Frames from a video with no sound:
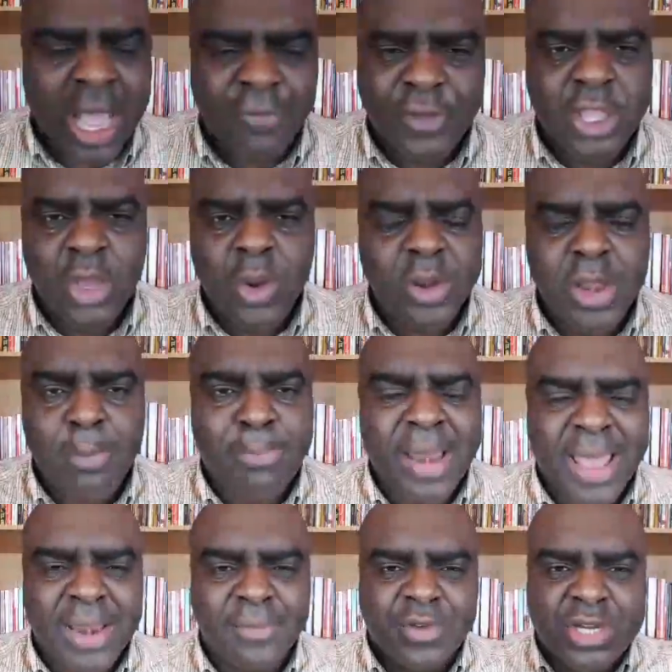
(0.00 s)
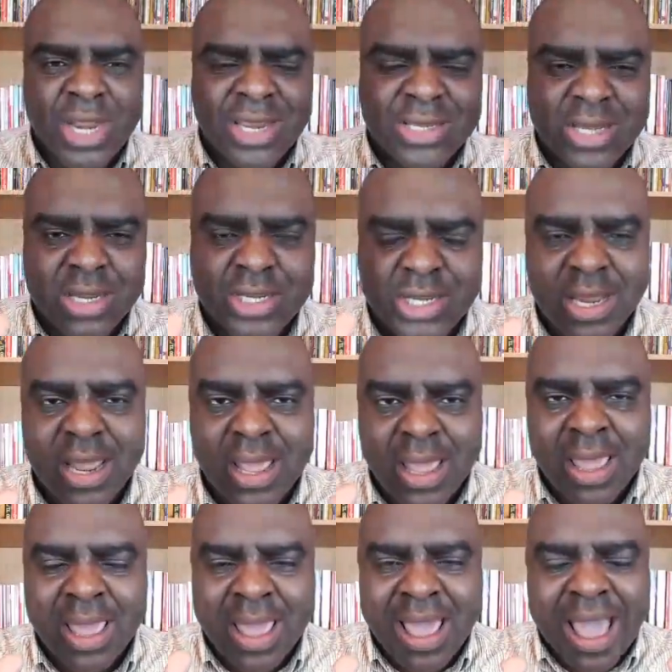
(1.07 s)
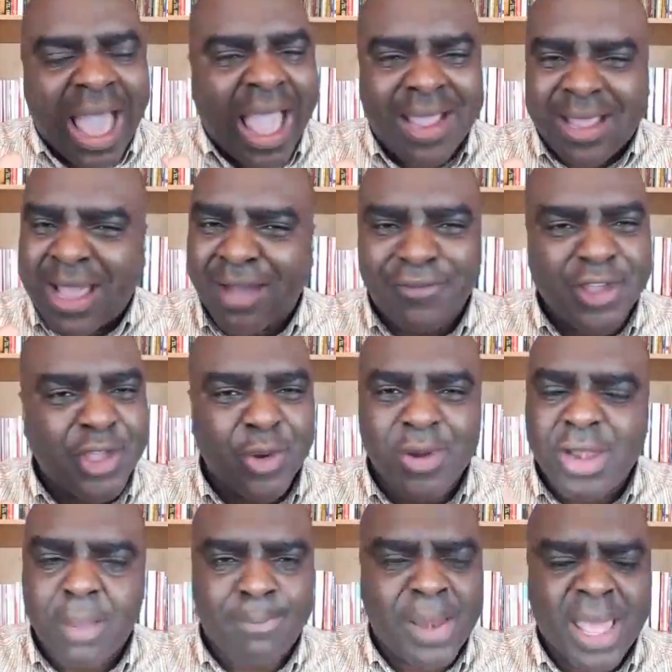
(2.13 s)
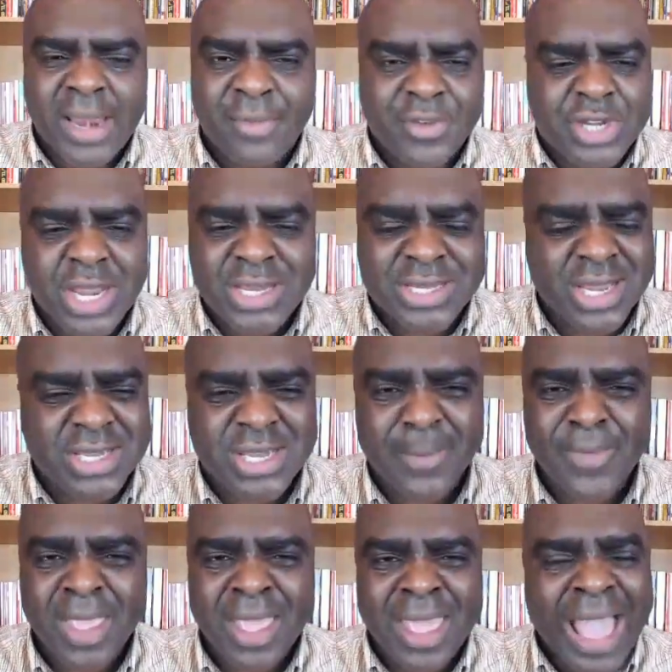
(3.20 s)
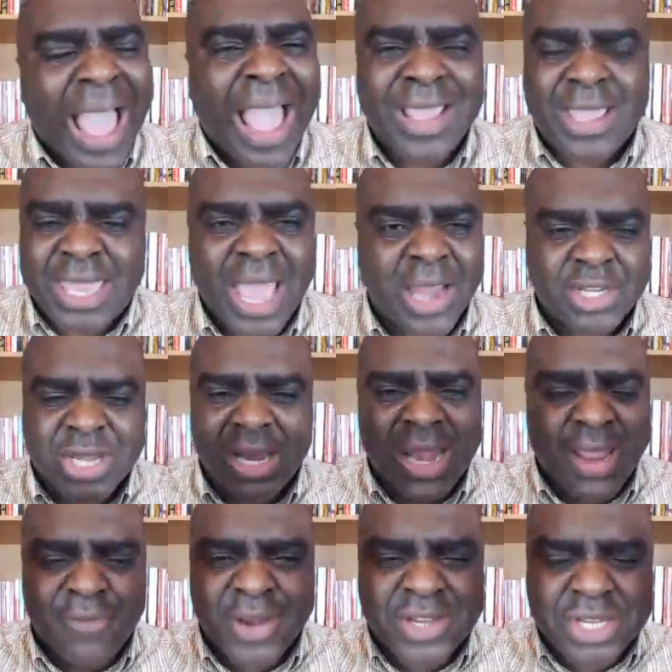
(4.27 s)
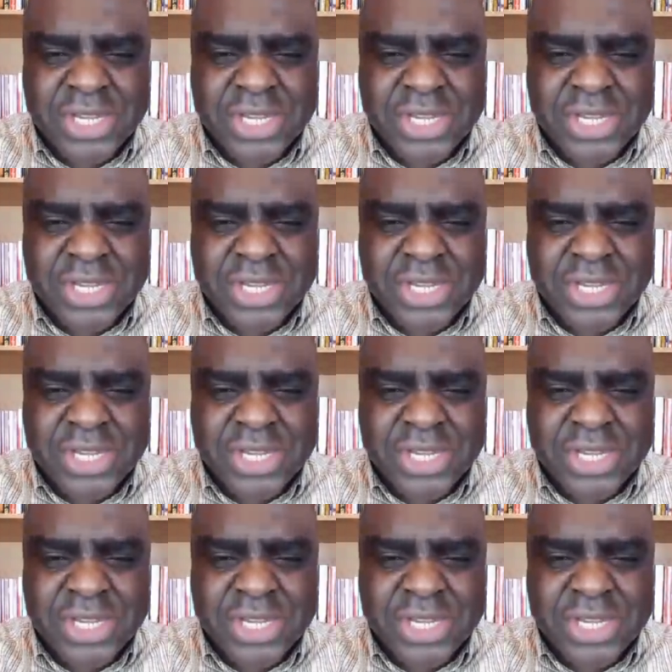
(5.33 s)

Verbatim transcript: cover you in the blood of Jesus. I cover you in the blood of Jesus. I cancel every